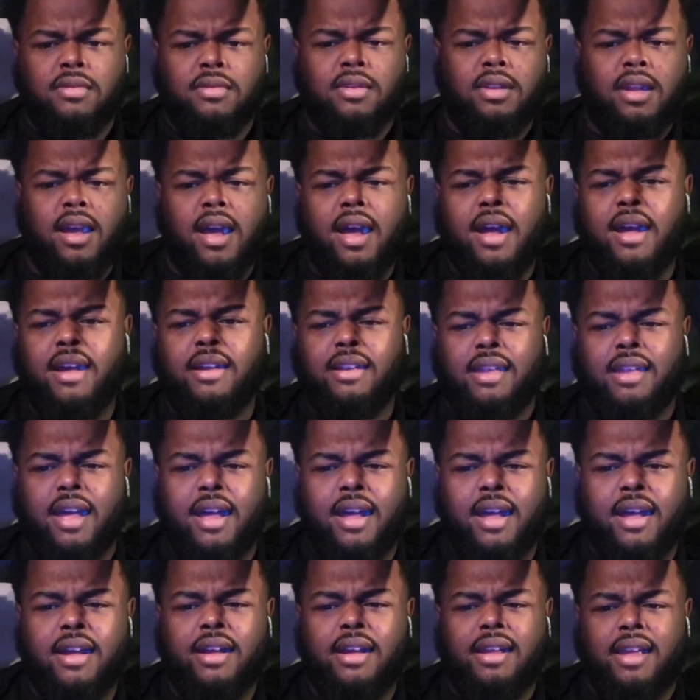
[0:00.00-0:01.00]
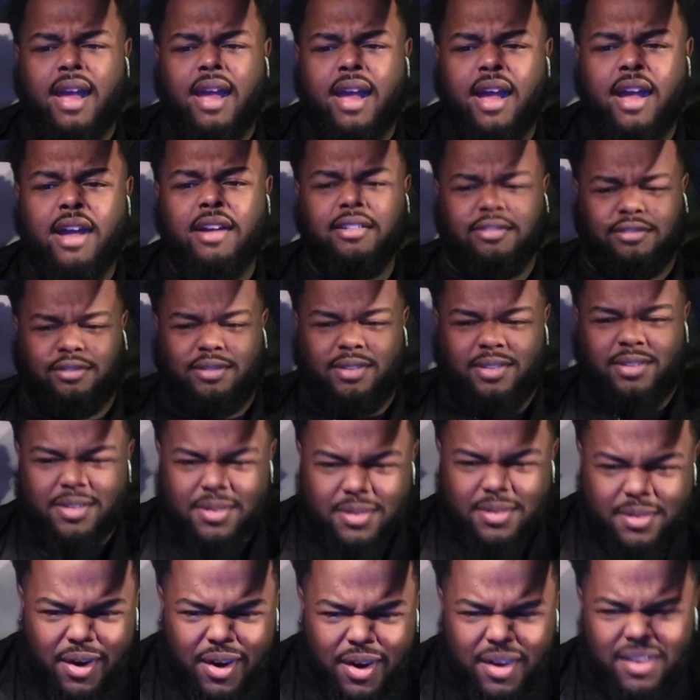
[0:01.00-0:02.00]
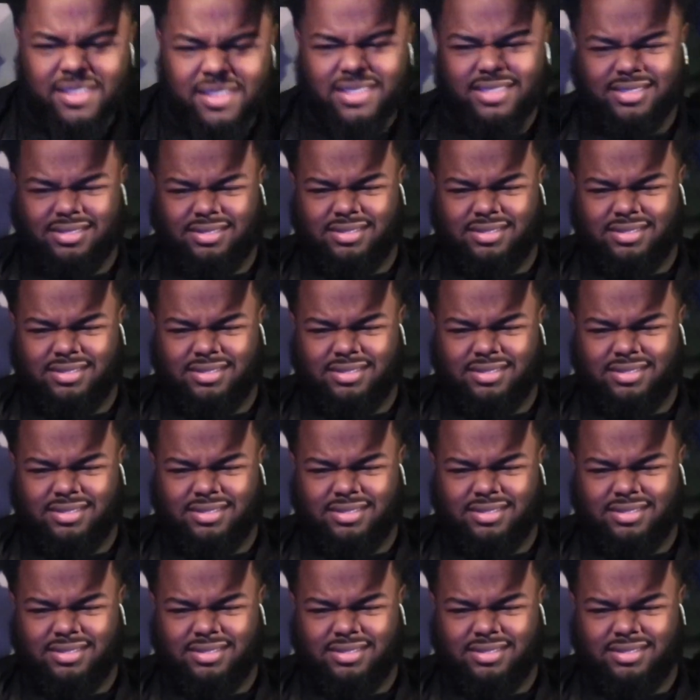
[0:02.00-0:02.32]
Yeah, yeah, yeah. Woo!